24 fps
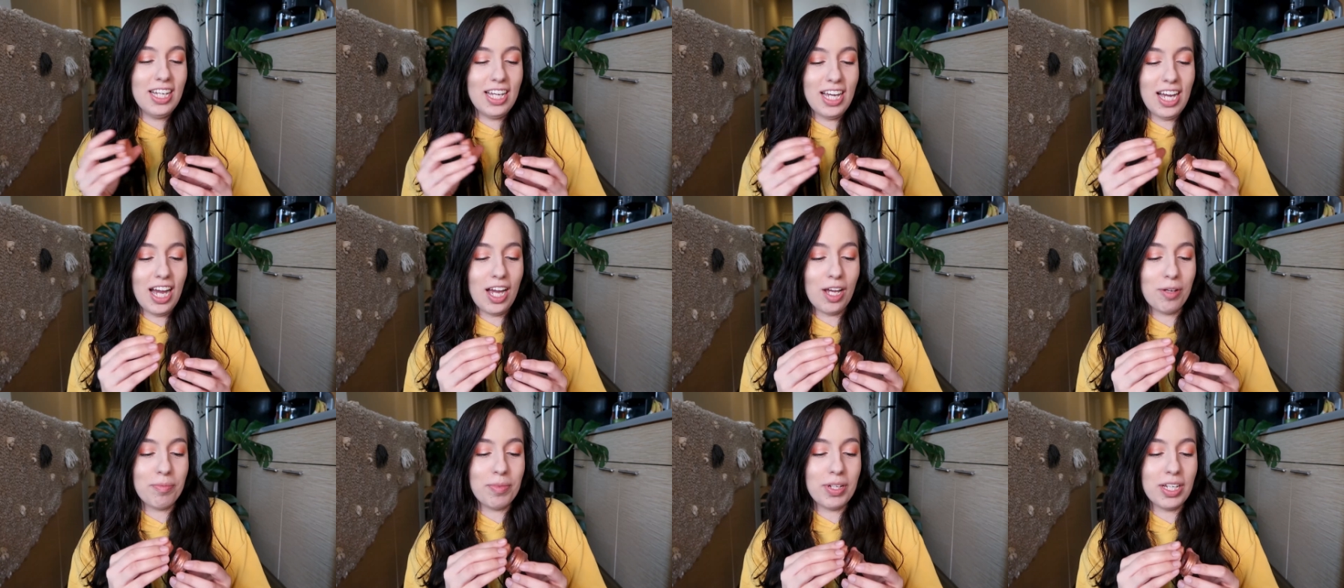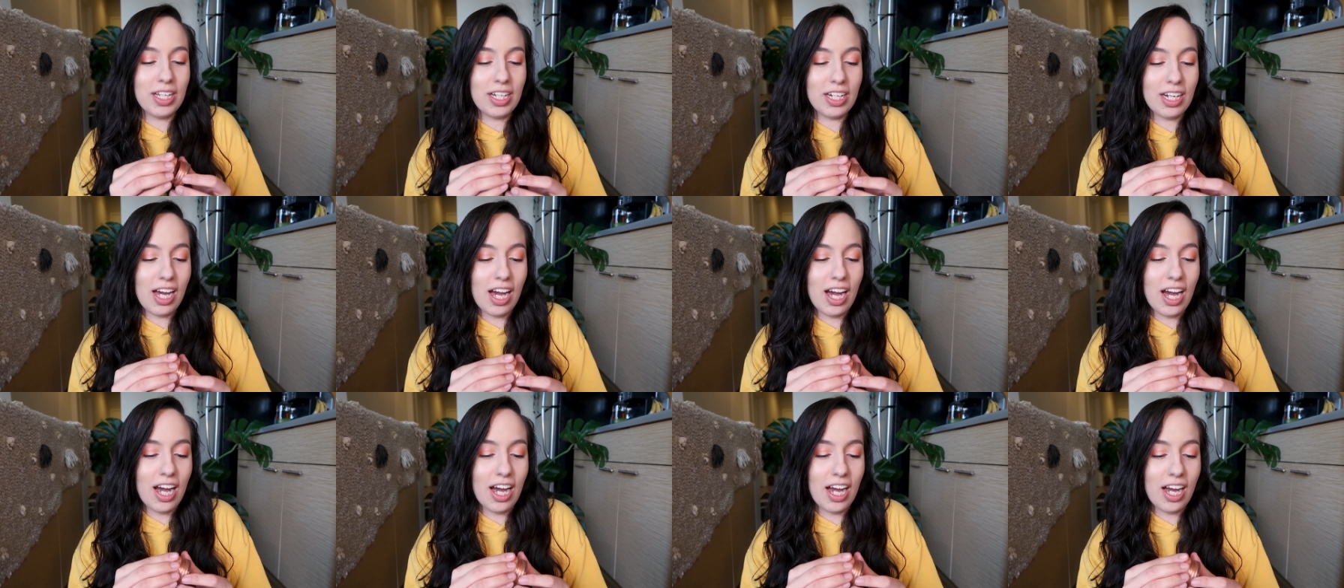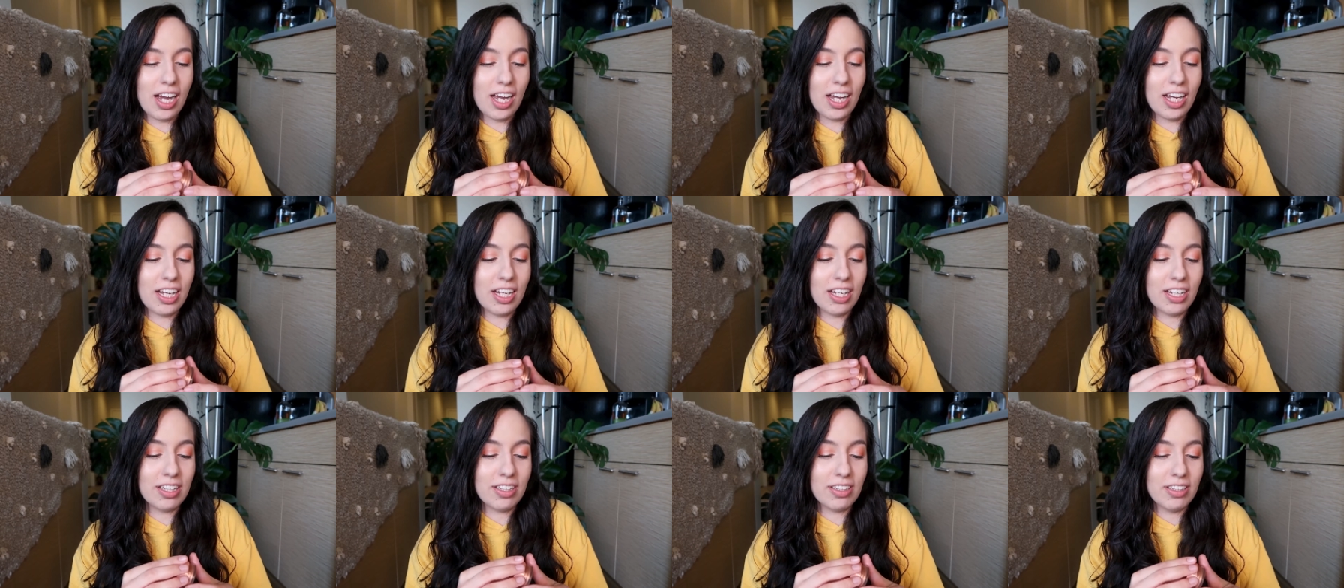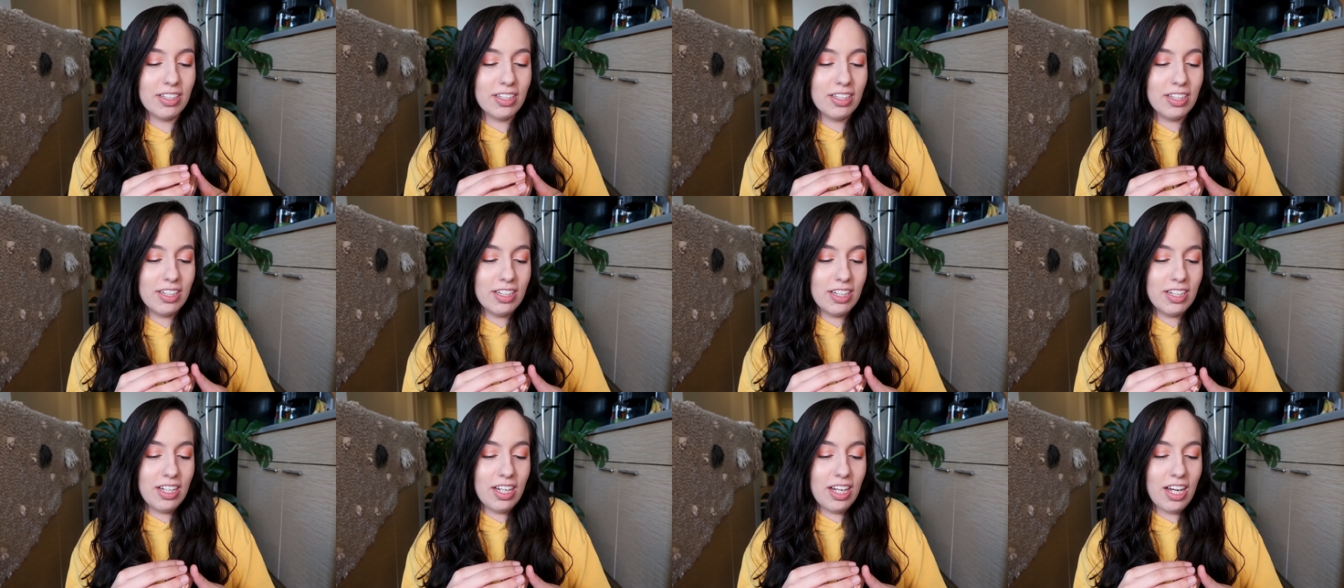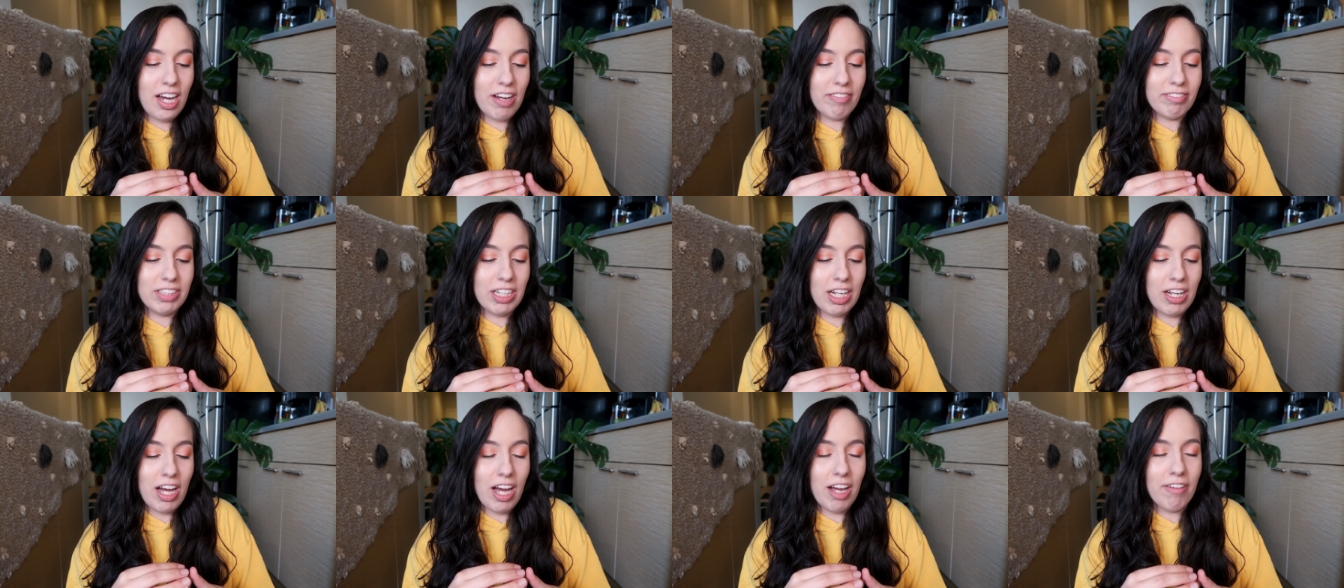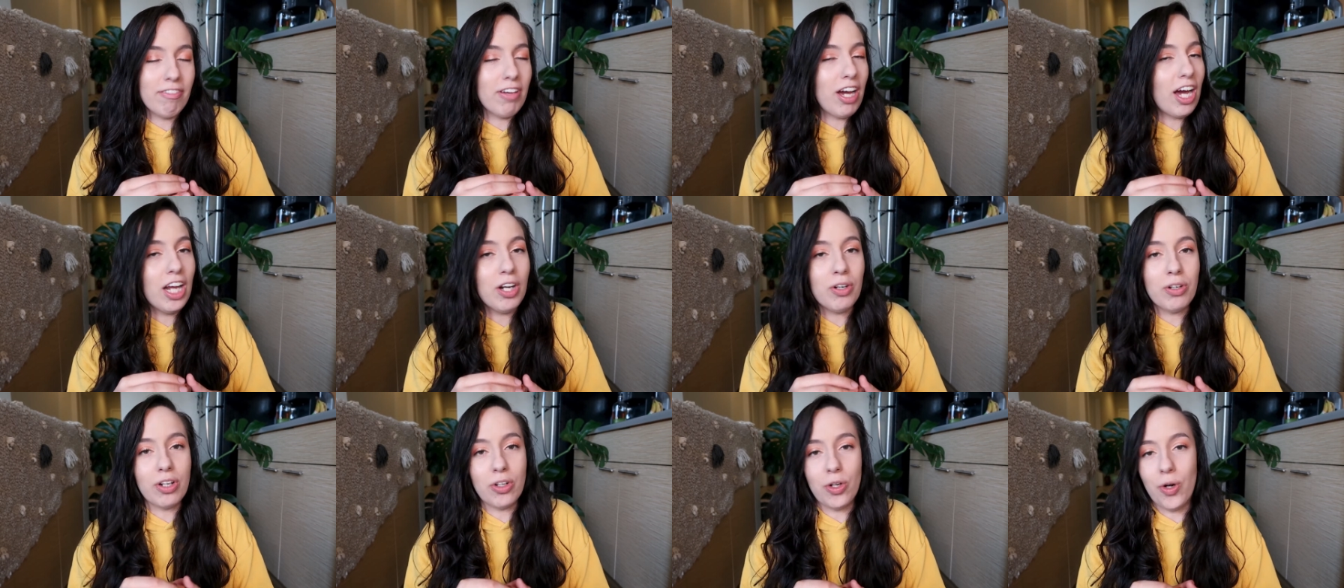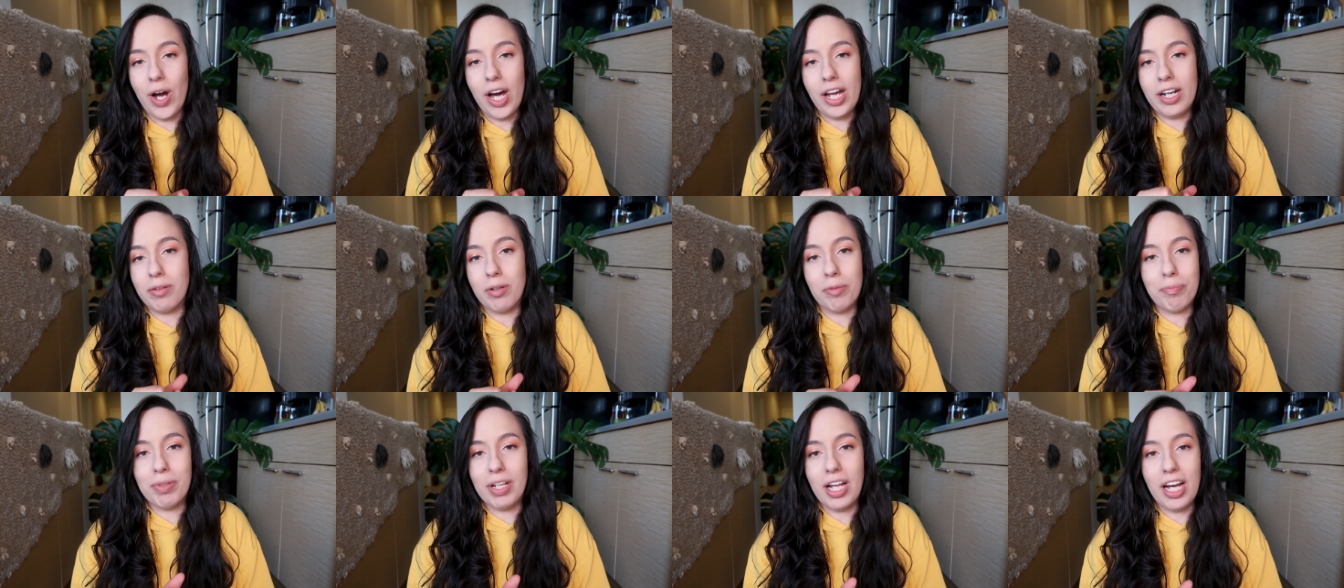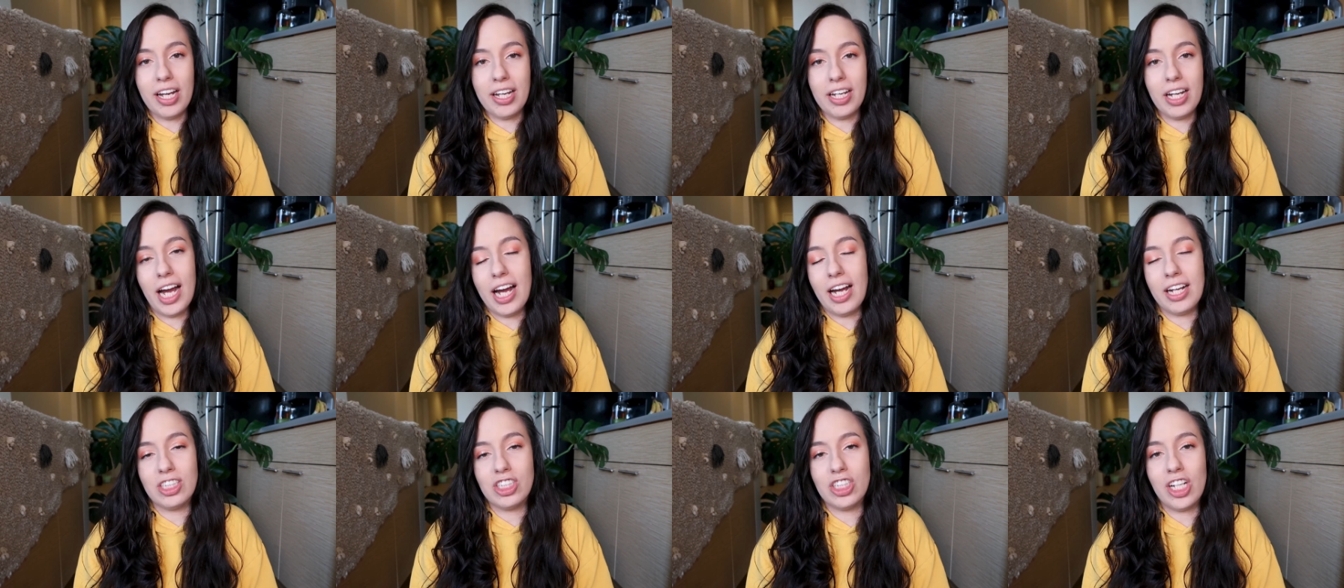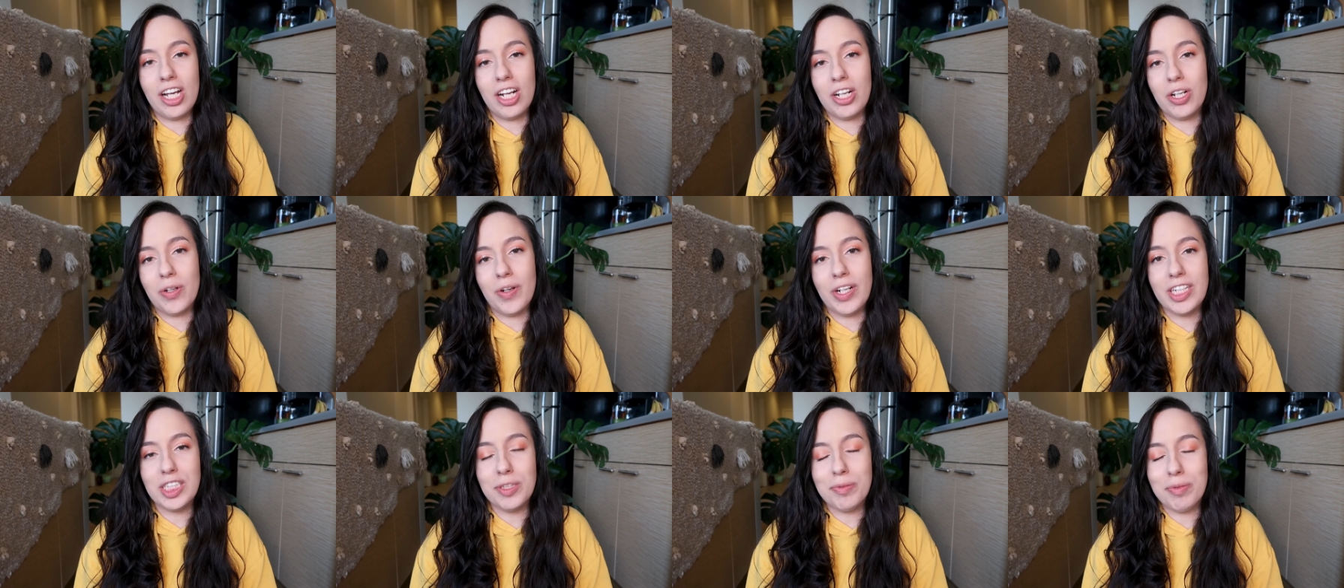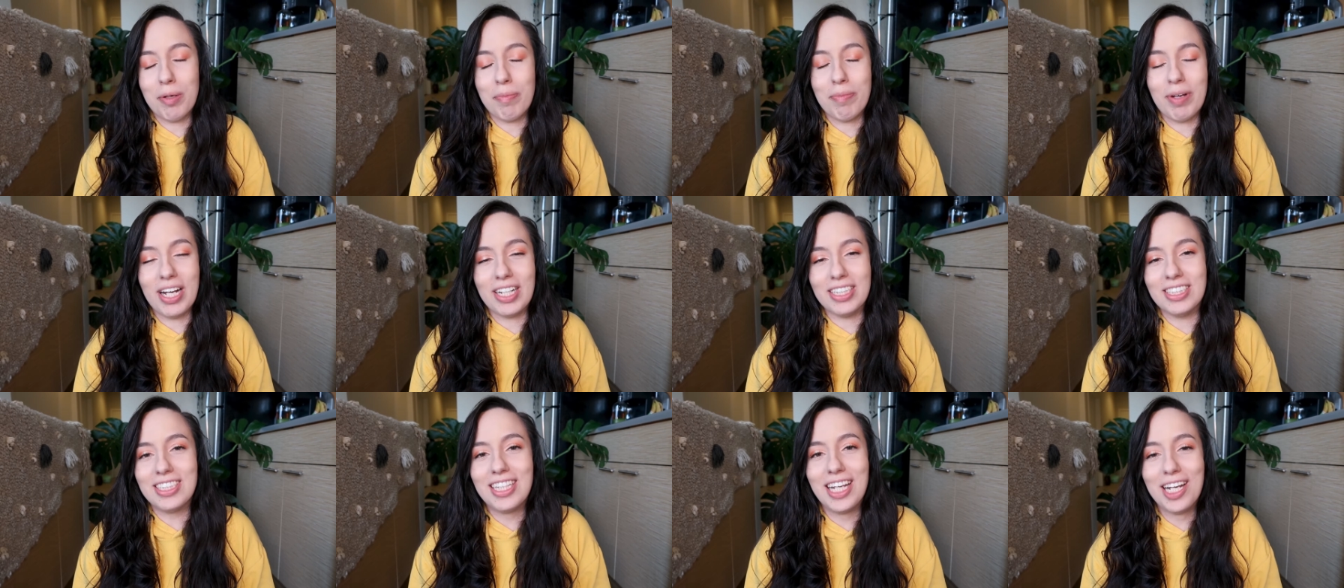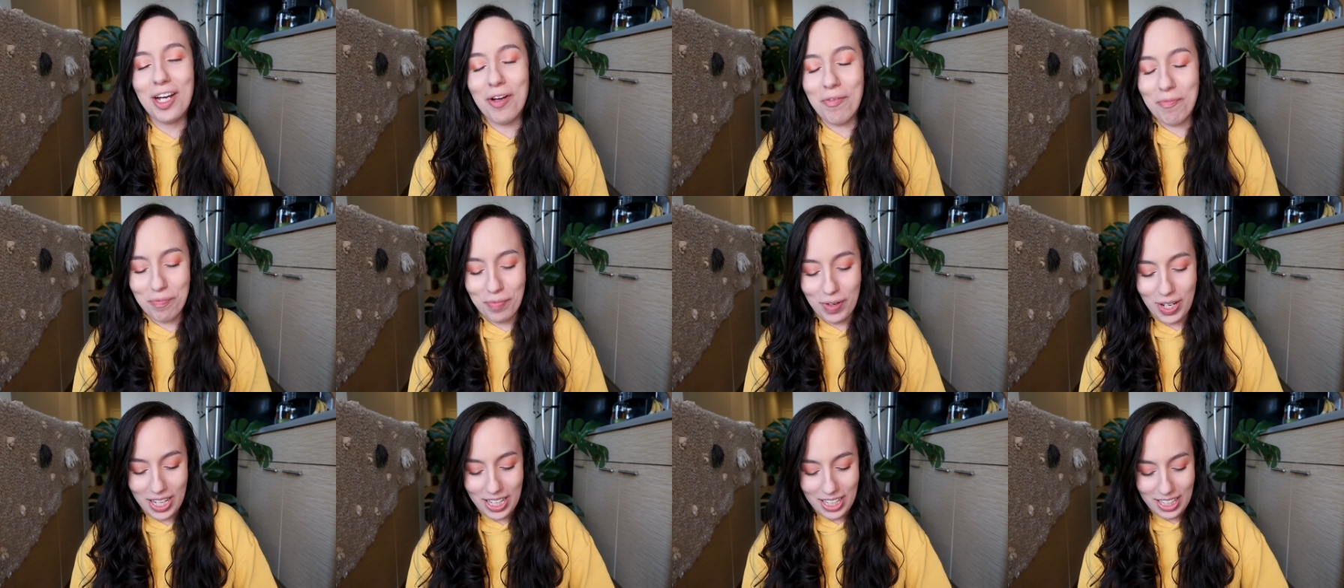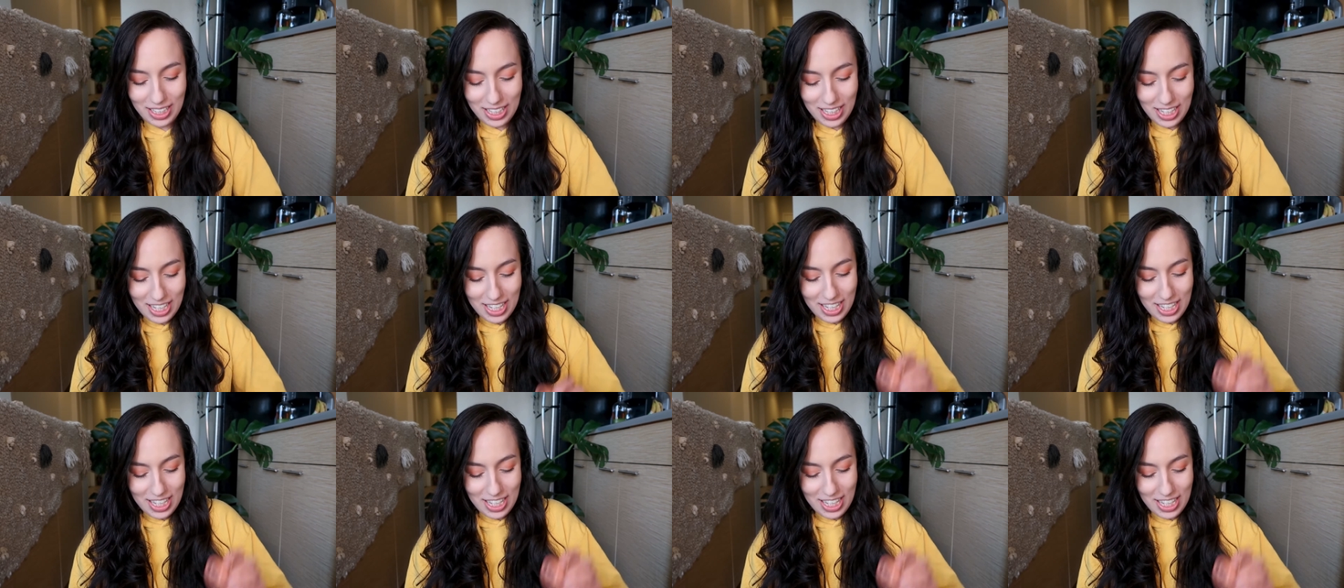I mean, I don't know how to apply eyeshadow. I do my best, but